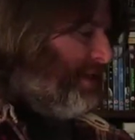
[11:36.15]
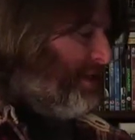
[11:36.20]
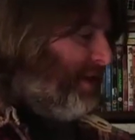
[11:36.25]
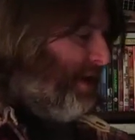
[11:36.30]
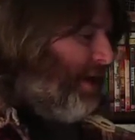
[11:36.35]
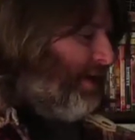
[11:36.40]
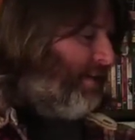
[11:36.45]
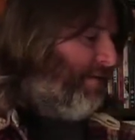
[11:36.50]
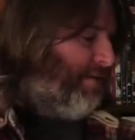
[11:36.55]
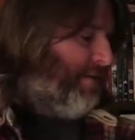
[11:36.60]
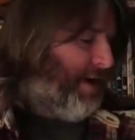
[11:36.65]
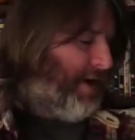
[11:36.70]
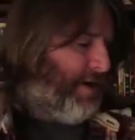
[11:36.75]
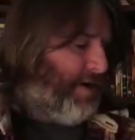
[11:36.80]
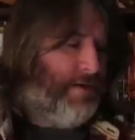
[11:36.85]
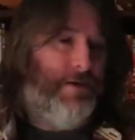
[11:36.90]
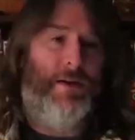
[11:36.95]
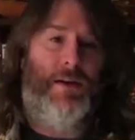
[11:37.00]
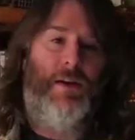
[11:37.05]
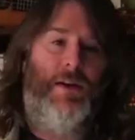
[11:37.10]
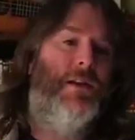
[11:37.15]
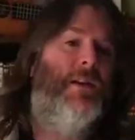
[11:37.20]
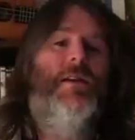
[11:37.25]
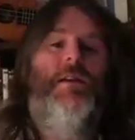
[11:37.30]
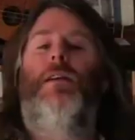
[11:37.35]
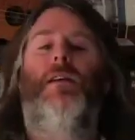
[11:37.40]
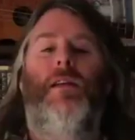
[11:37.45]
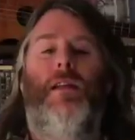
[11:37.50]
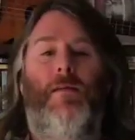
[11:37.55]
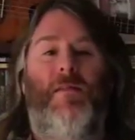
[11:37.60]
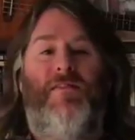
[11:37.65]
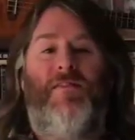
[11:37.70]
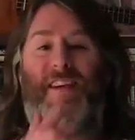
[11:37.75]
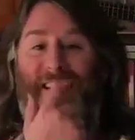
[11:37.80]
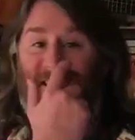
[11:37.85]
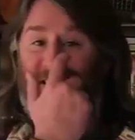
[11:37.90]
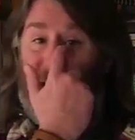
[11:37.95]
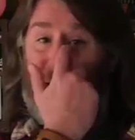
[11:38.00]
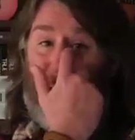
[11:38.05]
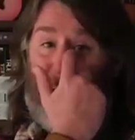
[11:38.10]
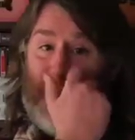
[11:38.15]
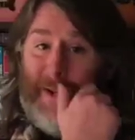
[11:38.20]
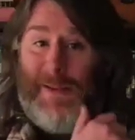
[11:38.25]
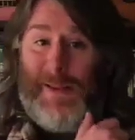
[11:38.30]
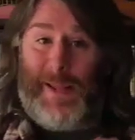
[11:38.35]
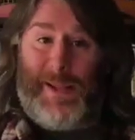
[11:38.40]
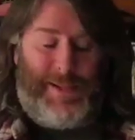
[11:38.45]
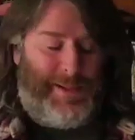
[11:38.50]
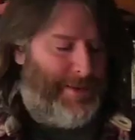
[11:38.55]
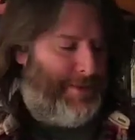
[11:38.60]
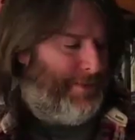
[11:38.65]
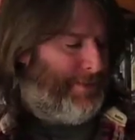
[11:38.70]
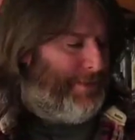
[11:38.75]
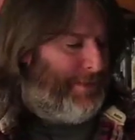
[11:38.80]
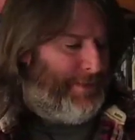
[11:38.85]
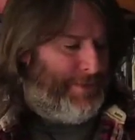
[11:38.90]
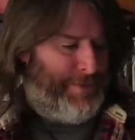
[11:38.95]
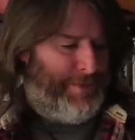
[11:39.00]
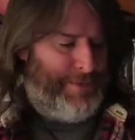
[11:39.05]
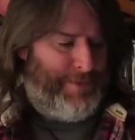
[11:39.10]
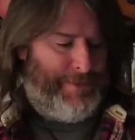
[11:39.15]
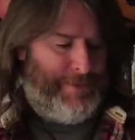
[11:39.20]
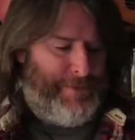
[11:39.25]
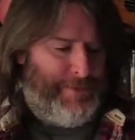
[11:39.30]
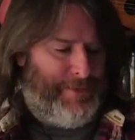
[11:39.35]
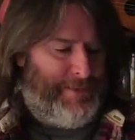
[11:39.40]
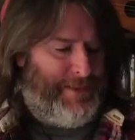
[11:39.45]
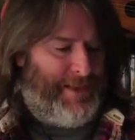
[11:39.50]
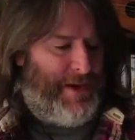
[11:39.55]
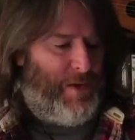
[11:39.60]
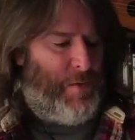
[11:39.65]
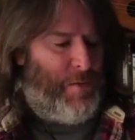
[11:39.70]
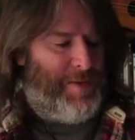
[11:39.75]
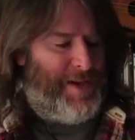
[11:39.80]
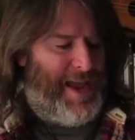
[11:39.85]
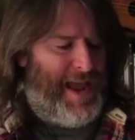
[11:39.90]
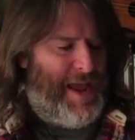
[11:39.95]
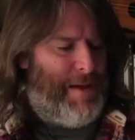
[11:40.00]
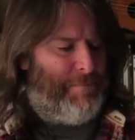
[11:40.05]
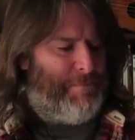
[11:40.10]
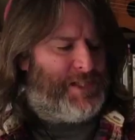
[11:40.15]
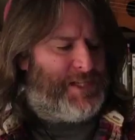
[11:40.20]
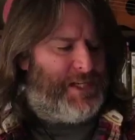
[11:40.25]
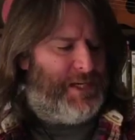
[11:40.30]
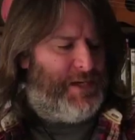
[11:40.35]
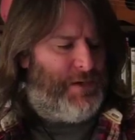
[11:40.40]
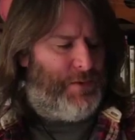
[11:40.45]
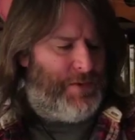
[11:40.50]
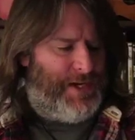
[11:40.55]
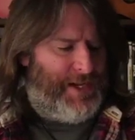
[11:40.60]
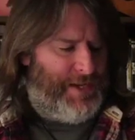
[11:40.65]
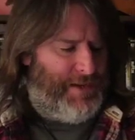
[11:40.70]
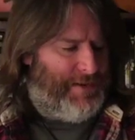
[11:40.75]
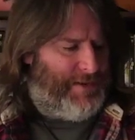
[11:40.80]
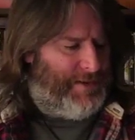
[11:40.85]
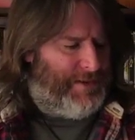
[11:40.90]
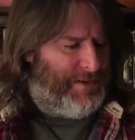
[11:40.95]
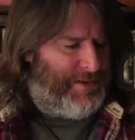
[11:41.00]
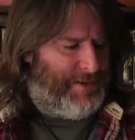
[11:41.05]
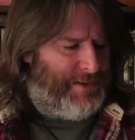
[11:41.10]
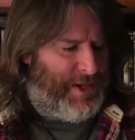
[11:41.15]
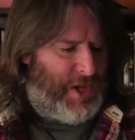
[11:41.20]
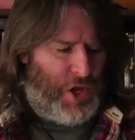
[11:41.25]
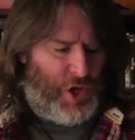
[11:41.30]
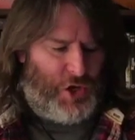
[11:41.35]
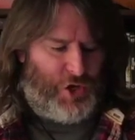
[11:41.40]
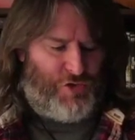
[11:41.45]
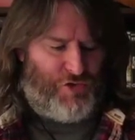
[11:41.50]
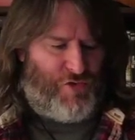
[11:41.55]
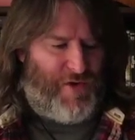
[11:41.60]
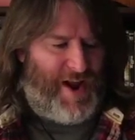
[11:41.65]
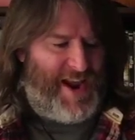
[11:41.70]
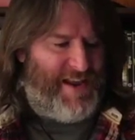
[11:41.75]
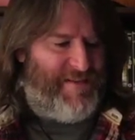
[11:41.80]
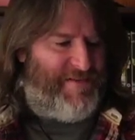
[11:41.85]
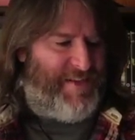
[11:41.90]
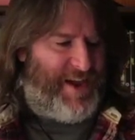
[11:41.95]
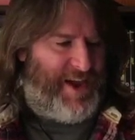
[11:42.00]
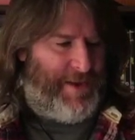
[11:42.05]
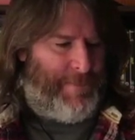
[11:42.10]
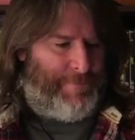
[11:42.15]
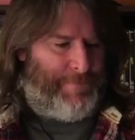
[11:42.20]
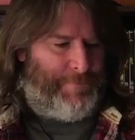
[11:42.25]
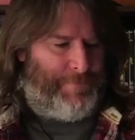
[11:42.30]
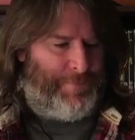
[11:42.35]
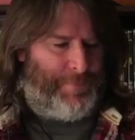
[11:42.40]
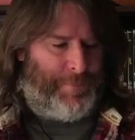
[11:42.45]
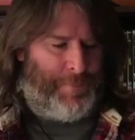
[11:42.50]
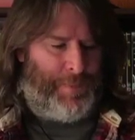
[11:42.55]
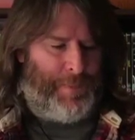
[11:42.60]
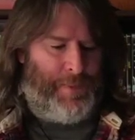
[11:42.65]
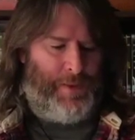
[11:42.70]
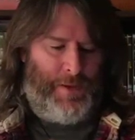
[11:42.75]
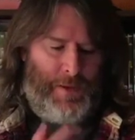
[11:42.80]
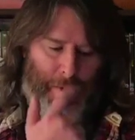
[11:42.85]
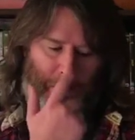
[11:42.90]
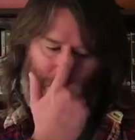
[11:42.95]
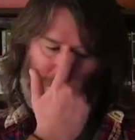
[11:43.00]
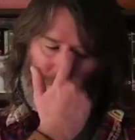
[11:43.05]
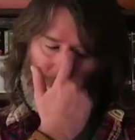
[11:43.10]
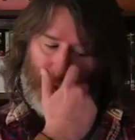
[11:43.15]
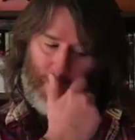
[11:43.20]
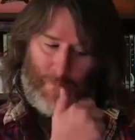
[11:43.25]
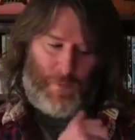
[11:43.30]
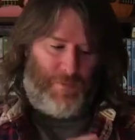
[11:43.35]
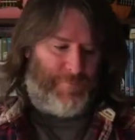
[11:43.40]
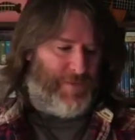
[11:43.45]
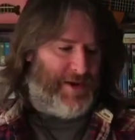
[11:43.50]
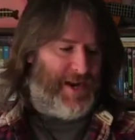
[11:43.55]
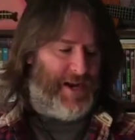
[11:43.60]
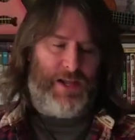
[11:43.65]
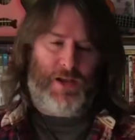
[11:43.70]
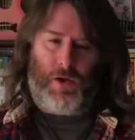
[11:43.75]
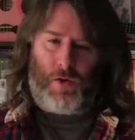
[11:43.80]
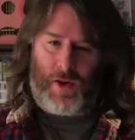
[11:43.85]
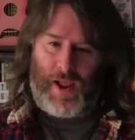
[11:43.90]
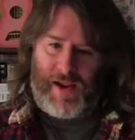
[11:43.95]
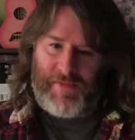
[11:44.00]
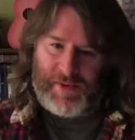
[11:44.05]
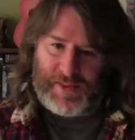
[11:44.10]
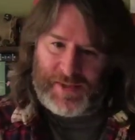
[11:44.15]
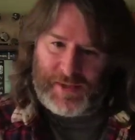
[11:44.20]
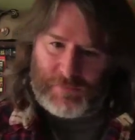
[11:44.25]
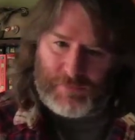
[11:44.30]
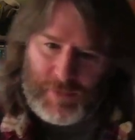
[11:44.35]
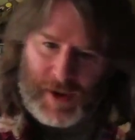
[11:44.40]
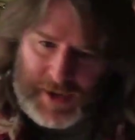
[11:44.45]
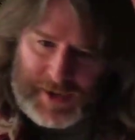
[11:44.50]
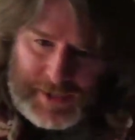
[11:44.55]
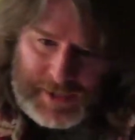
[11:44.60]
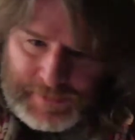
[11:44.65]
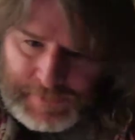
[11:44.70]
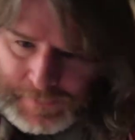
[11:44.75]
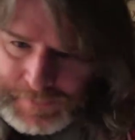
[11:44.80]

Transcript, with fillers: like the video. That'd be fantastic. That would be absolutely gravy. Right, we've nearly got everything ready.